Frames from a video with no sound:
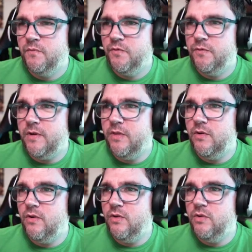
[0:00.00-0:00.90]

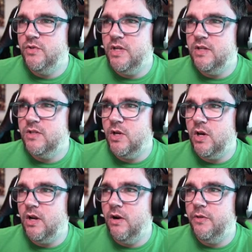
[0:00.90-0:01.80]
Father Eugene
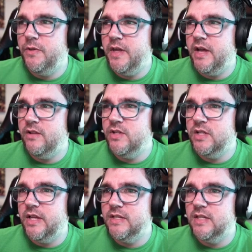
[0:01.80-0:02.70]
taught our theology
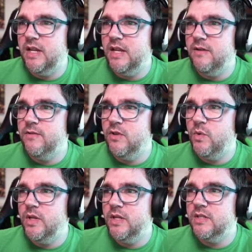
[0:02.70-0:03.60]
class today, even though
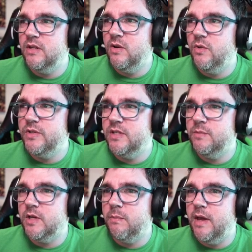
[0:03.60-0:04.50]
he doesn't know the
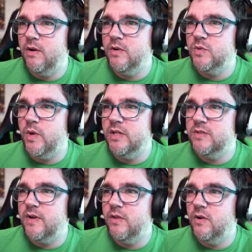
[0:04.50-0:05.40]
subject matter as well as
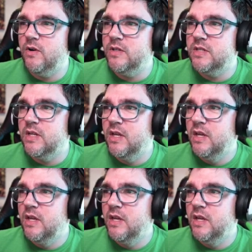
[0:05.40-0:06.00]
Father Ernest.